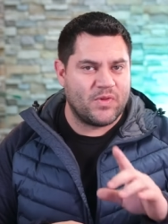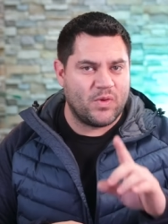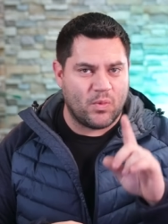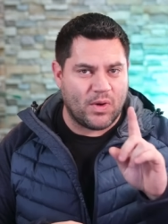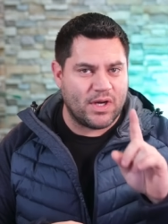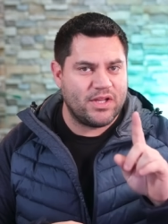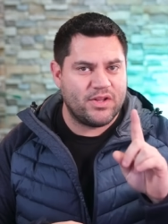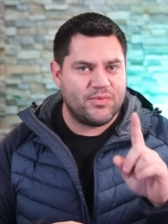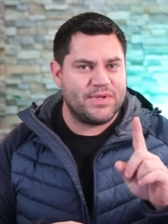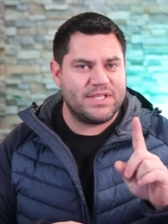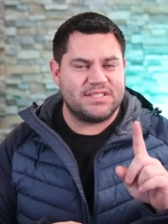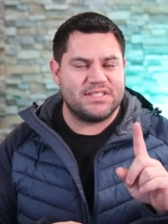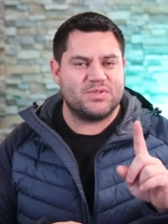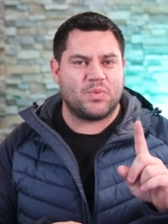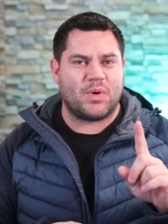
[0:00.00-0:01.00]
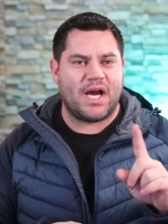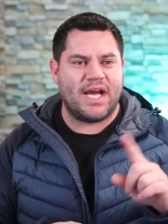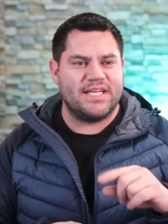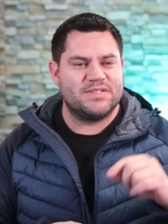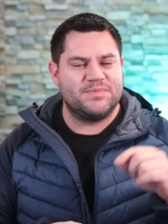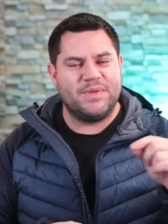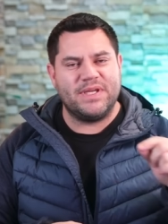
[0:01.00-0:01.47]
One of the reasons why
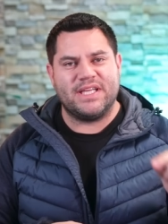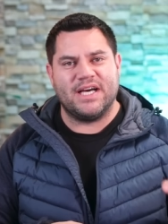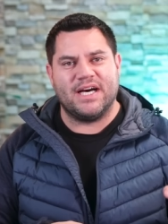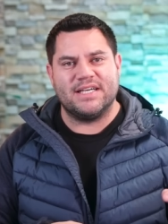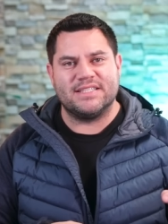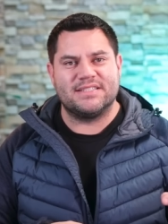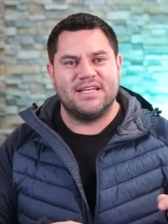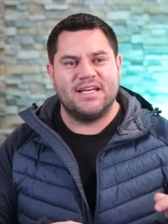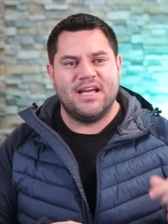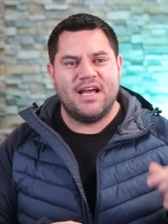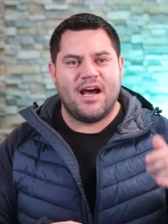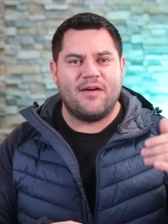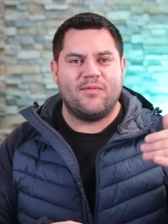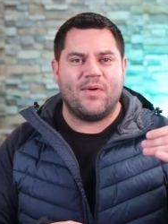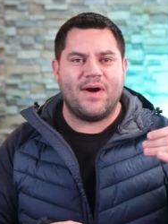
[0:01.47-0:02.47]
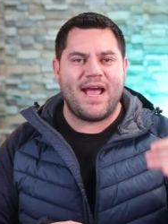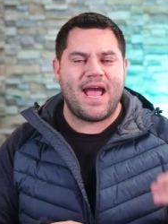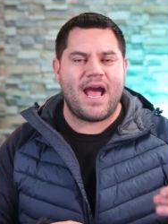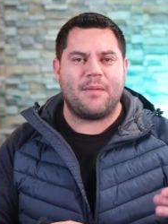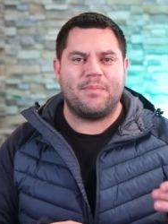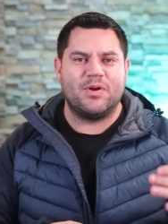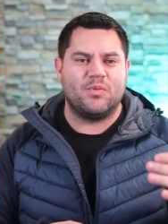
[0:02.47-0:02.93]
is because of what
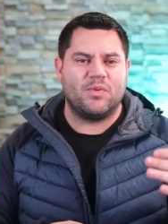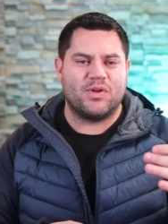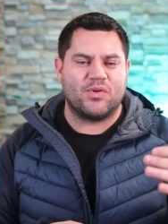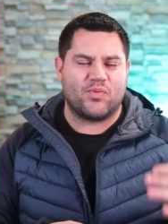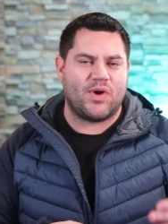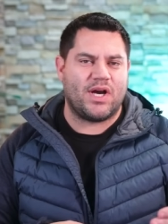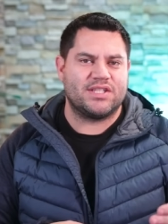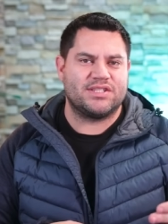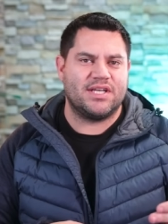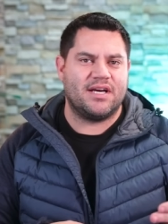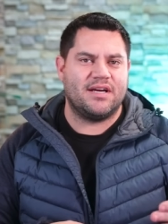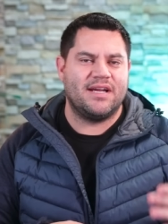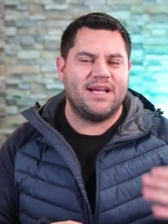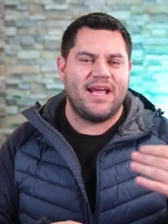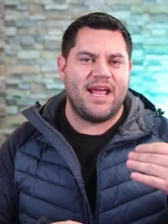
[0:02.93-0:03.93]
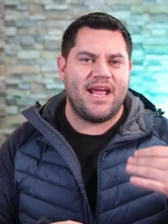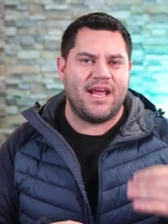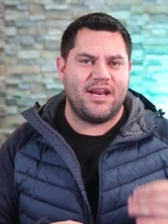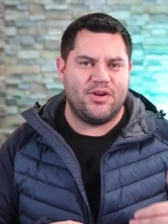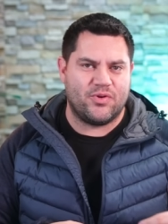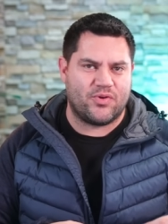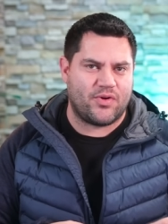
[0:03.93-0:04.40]
happened with Russia
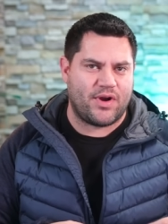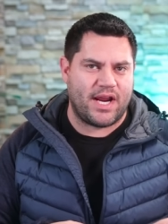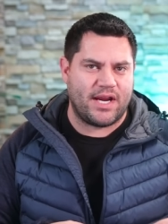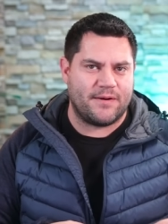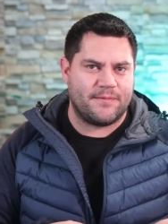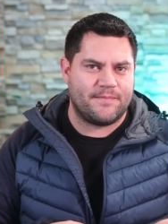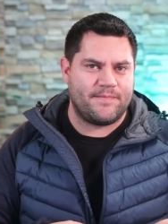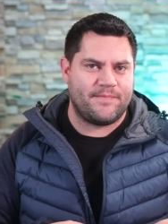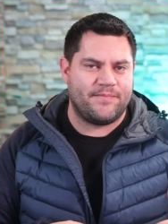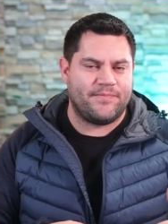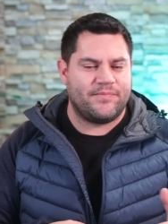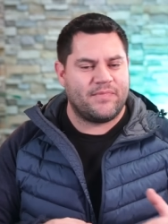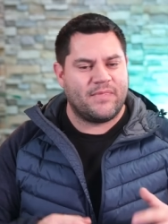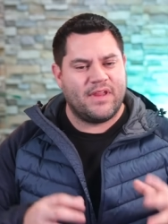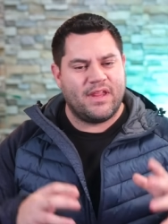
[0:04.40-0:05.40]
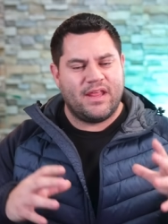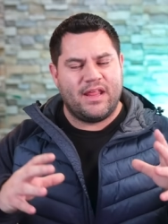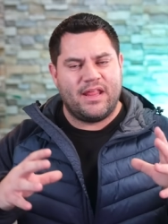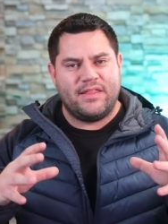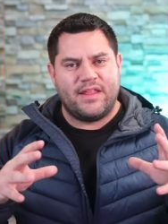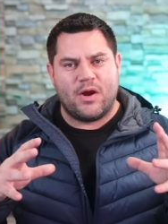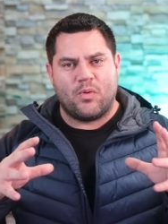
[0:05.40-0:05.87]
and Ukraine.
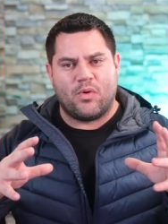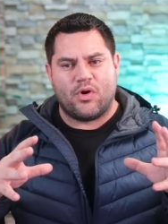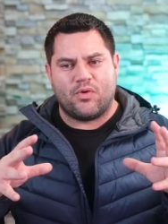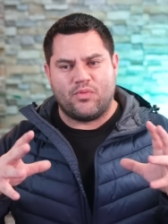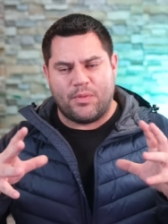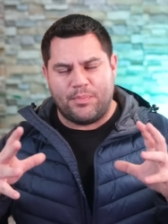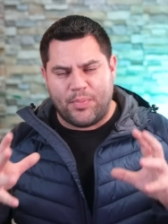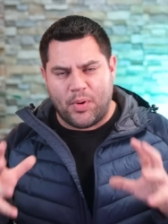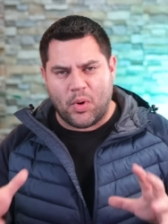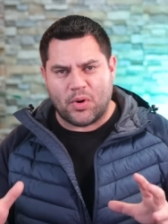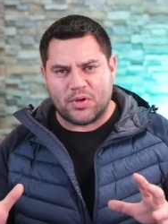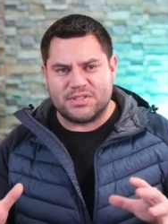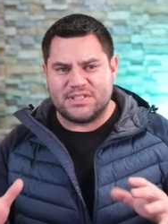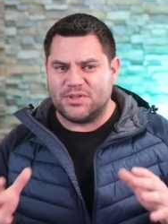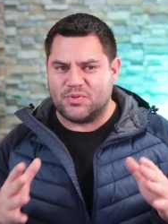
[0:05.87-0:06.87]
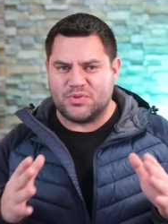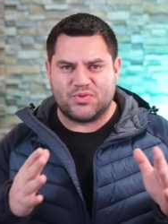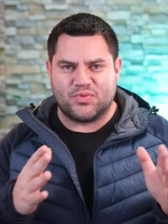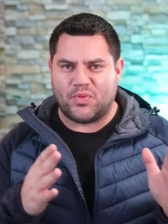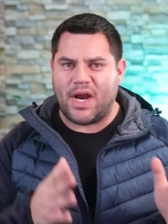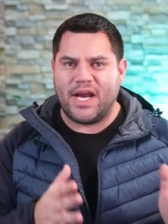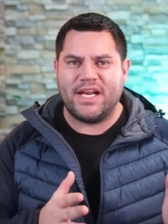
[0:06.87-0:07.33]
There were reports, there was
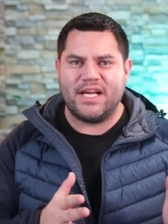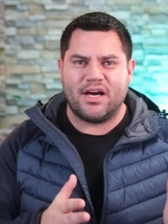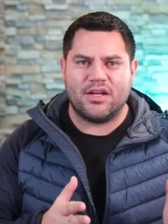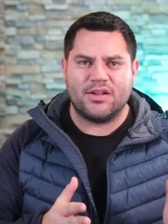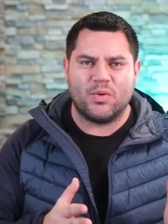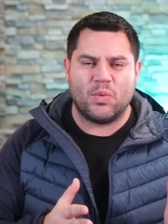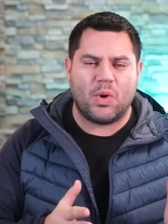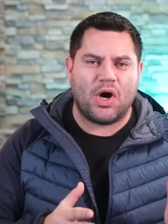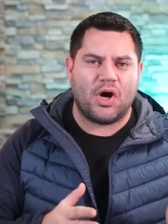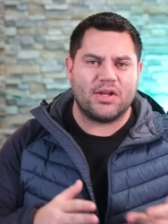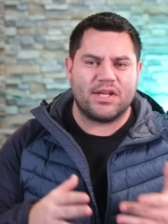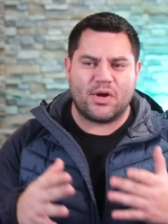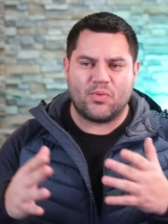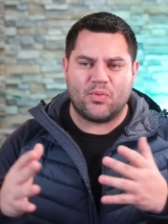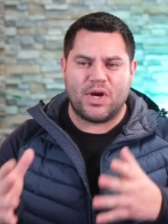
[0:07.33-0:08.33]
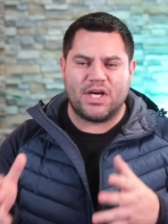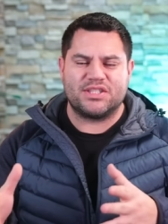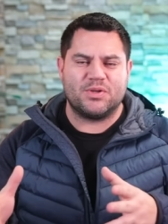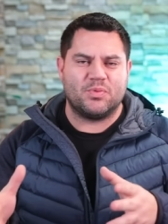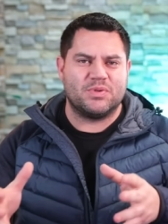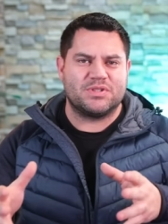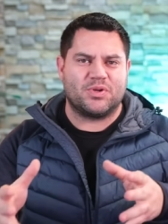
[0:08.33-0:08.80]
writing on the wall that
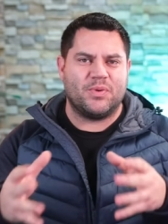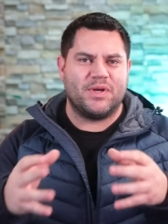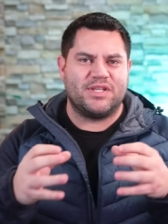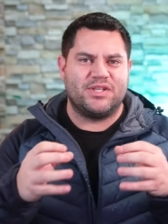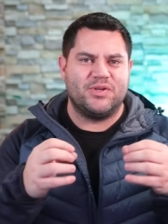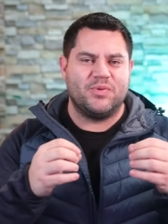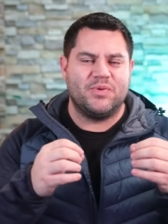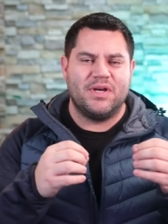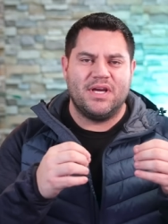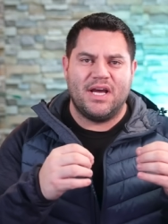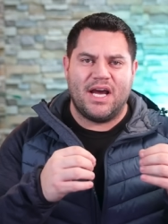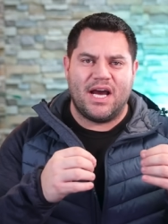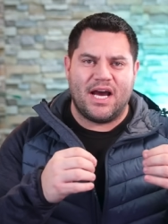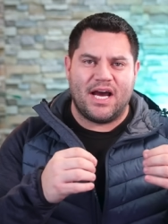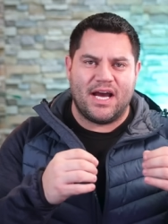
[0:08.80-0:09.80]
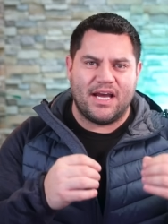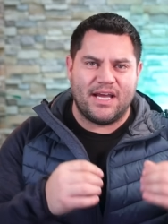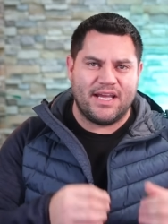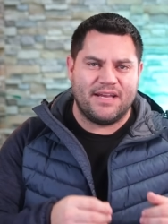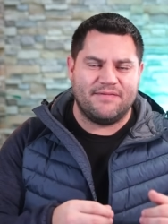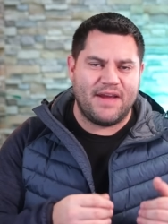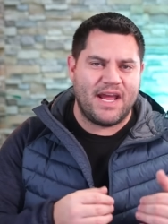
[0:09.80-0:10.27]
Russia was going to uh,
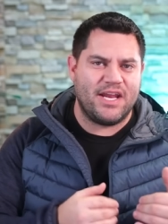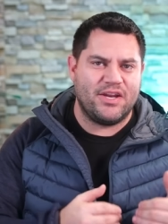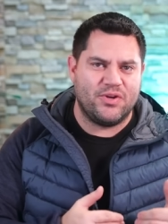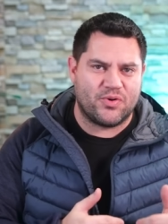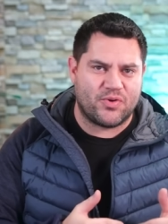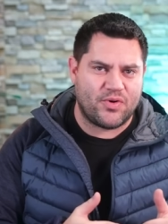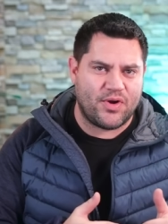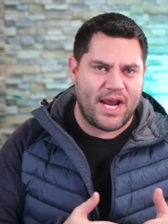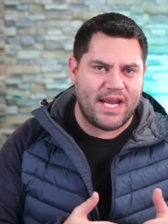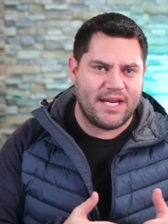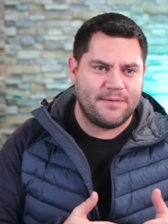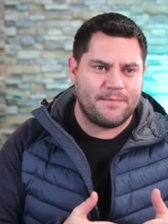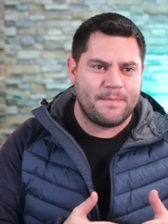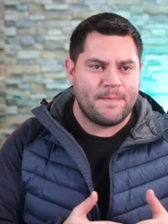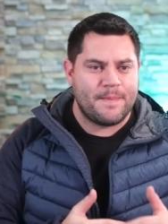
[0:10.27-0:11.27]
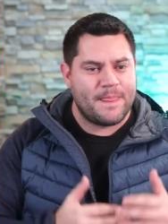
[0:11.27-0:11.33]
invade Ukraine.